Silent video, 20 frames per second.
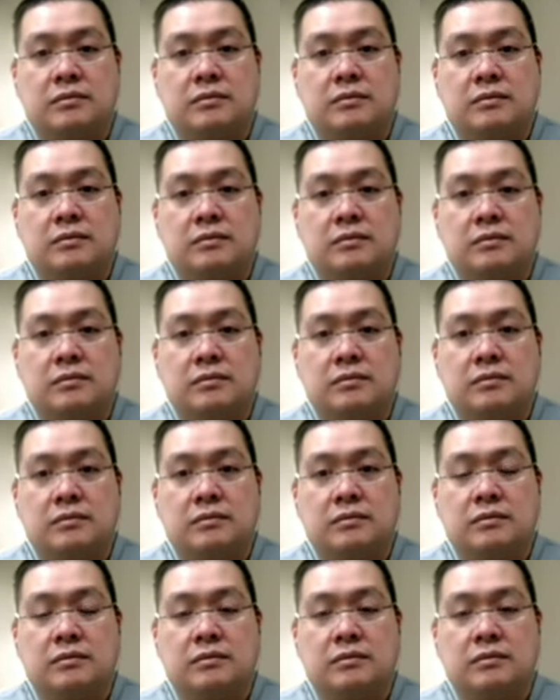
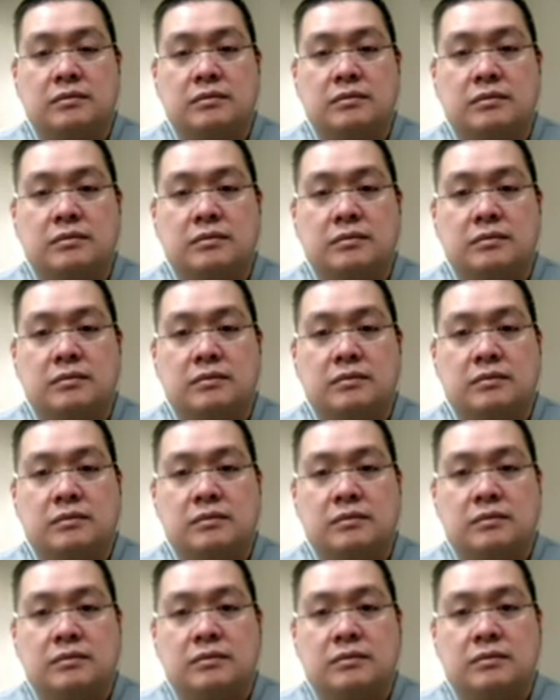
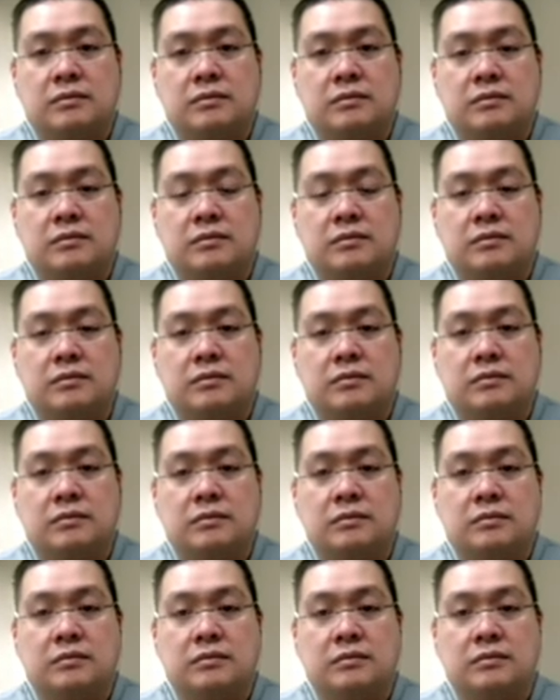
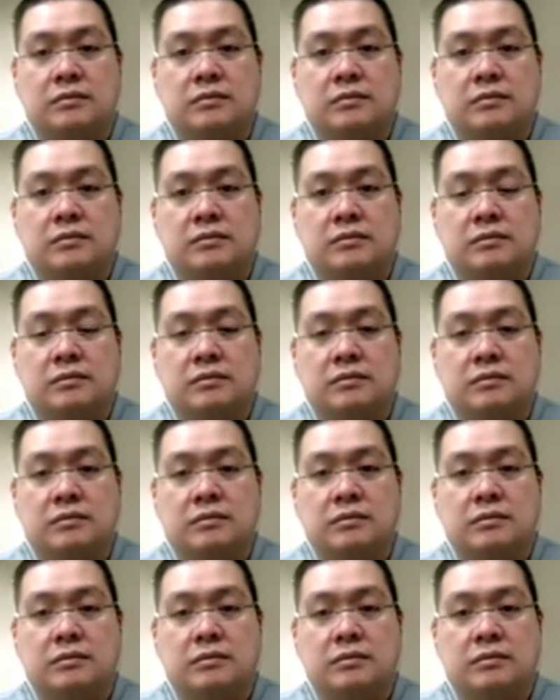
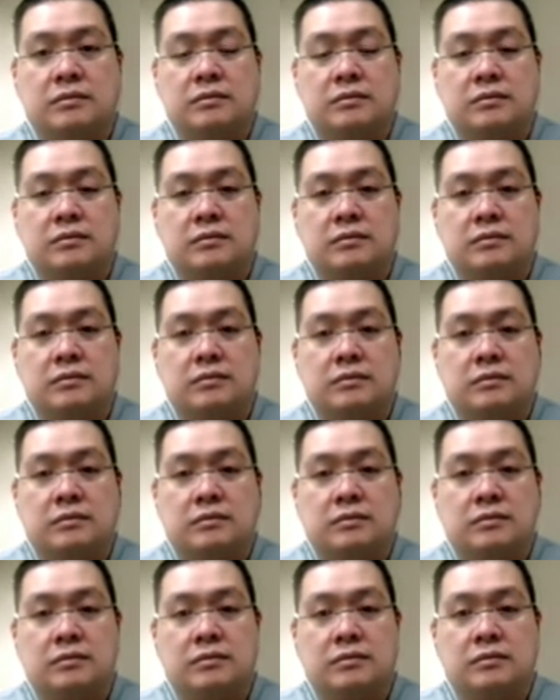(silent)